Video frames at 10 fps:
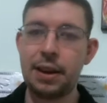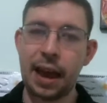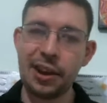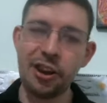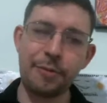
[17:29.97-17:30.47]

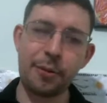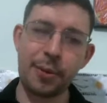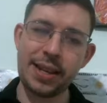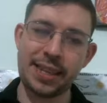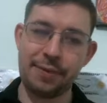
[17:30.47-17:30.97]
and you know, if
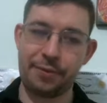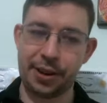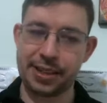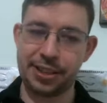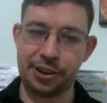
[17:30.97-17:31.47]
queen
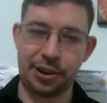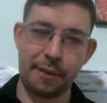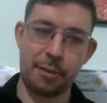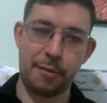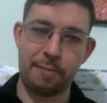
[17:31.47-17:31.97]
c3, you have
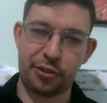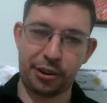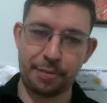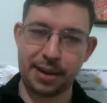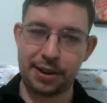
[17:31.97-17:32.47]
the move
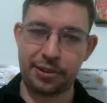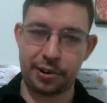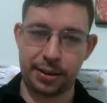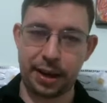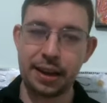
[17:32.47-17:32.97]
bishop
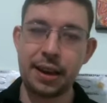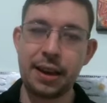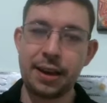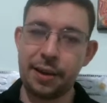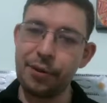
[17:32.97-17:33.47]
d2, and
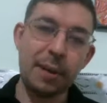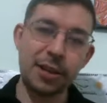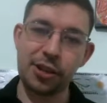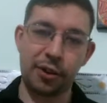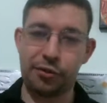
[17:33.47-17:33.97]
if you're able to
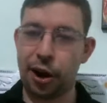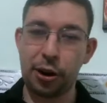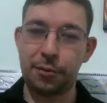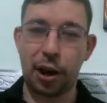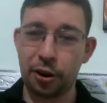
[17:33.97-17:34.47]
sort of trade
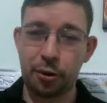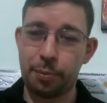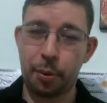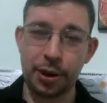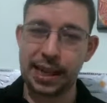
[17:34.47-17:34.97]
off a lot of
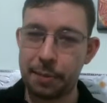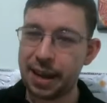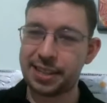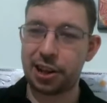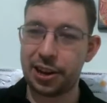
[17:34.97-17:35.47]
pawns, that
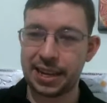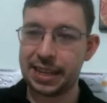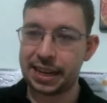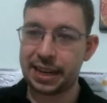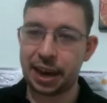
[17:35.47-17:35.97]
makes it a lot
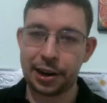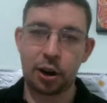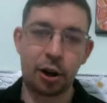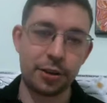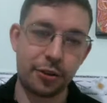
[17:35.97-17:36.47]
easier to kind of
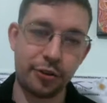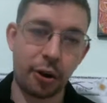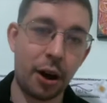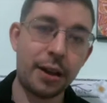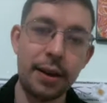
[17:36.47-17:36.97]
hold the
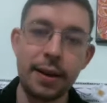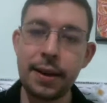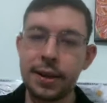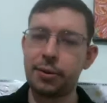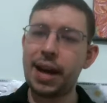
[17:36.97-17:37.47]
draw.
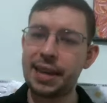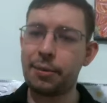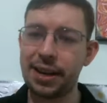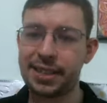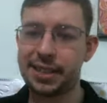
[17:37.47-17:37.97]
So I think
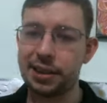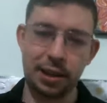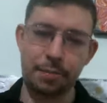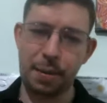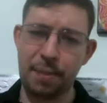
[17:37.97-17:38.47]
white's still a
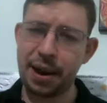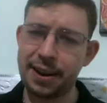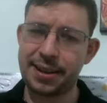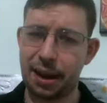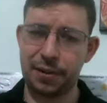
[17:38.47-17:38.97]
little bit better.
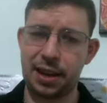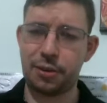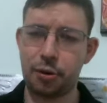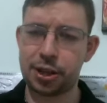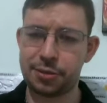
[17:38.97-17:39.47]
Definitely the
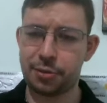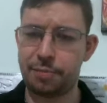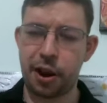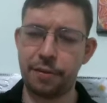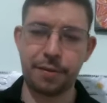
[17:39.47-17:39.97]
worst would
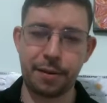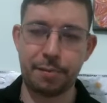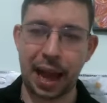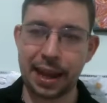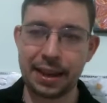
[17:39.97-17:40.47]
be over for
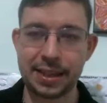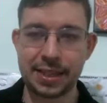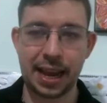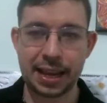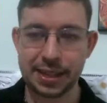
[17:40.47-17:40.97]
black in this
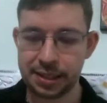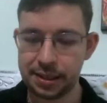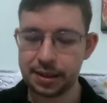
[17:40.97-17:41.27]
case.